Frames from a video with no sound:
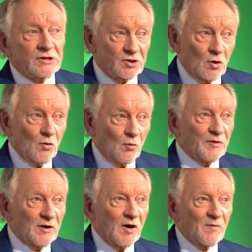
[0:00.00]
So,
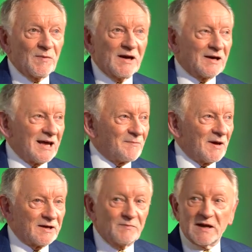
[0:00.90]
with a couple of my
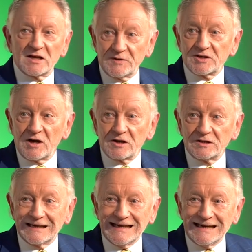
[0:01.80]
like-minded pals, we
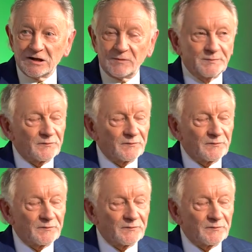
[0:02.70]
started the Glee Club.